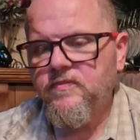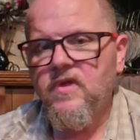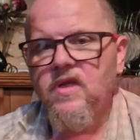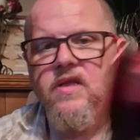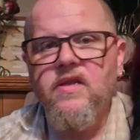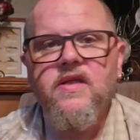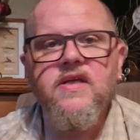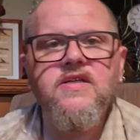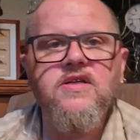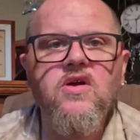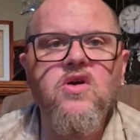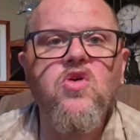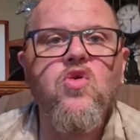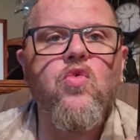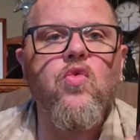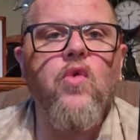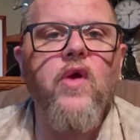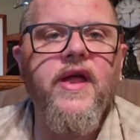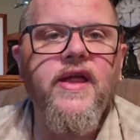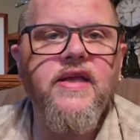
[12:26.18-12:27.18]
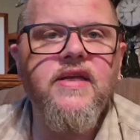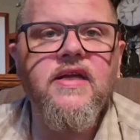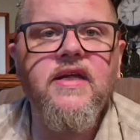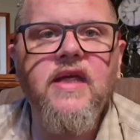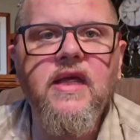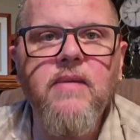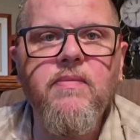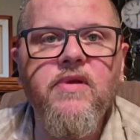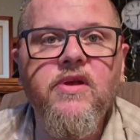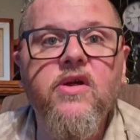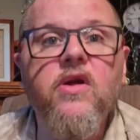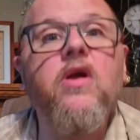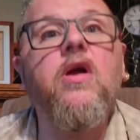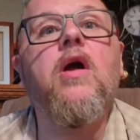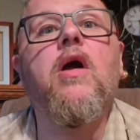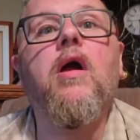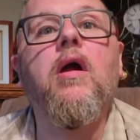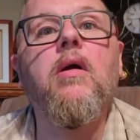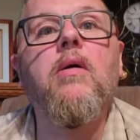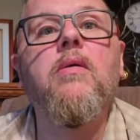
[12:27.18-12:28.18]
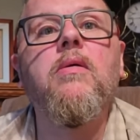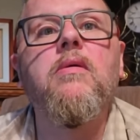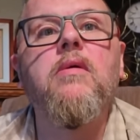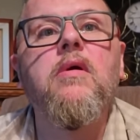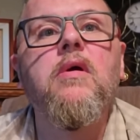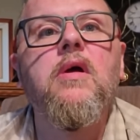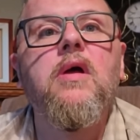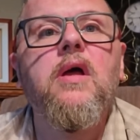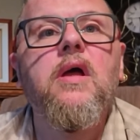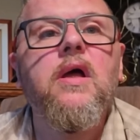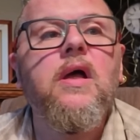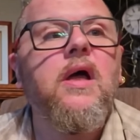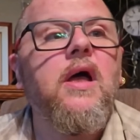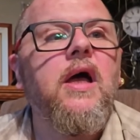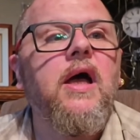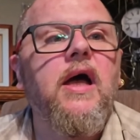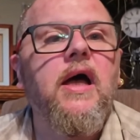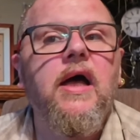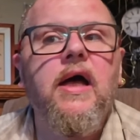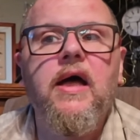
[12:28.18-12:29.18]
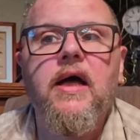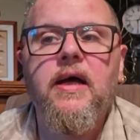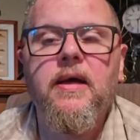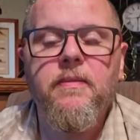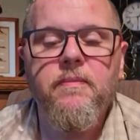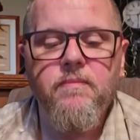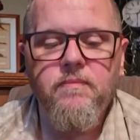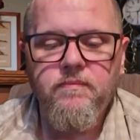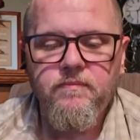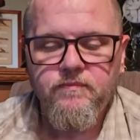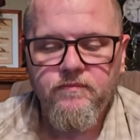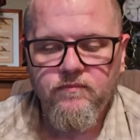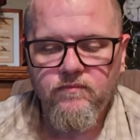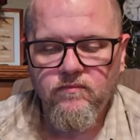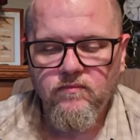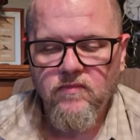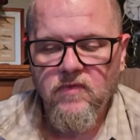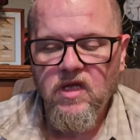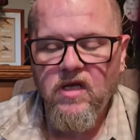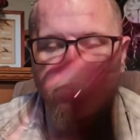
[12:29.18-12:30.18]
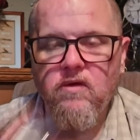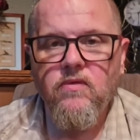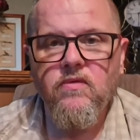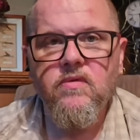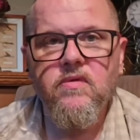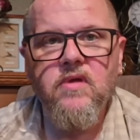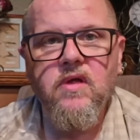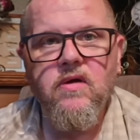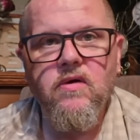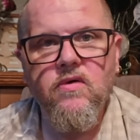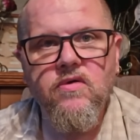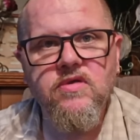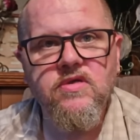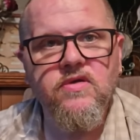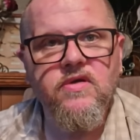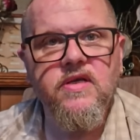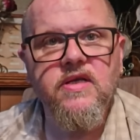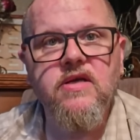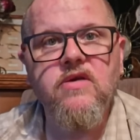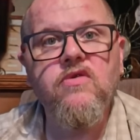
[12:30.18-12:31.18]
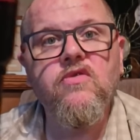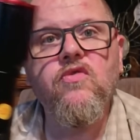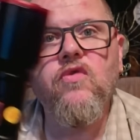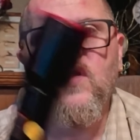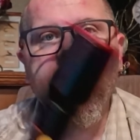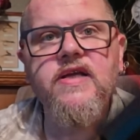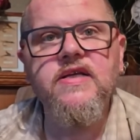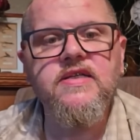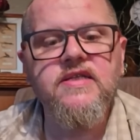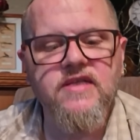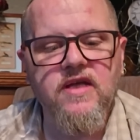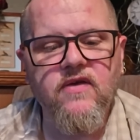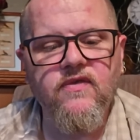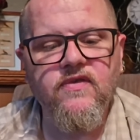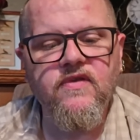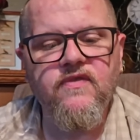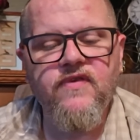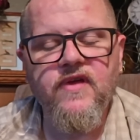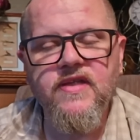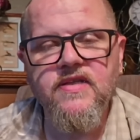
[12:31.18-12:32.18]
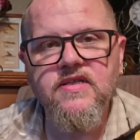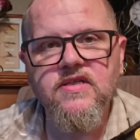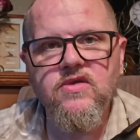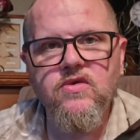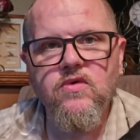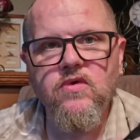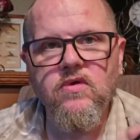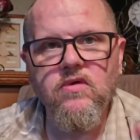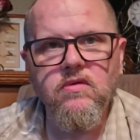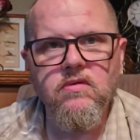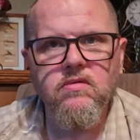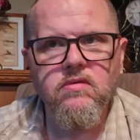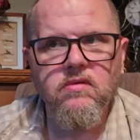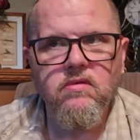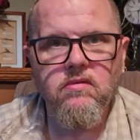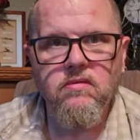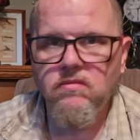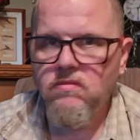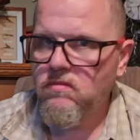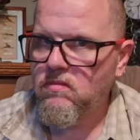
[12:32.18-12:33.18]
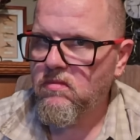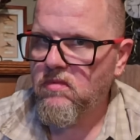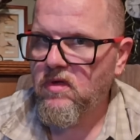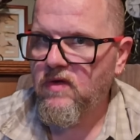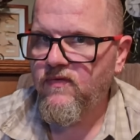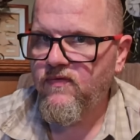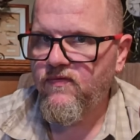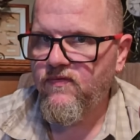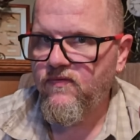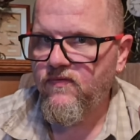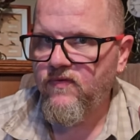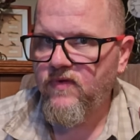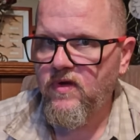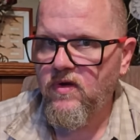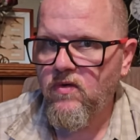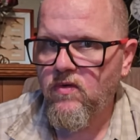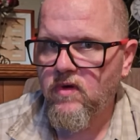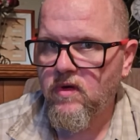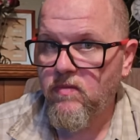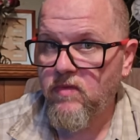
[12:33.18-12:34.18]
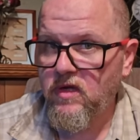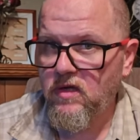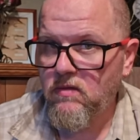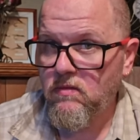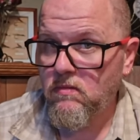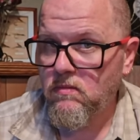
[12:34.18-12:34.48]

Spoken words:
These are great to keep in your car. You know, they're also a great self-defense tool, if you know what I mean.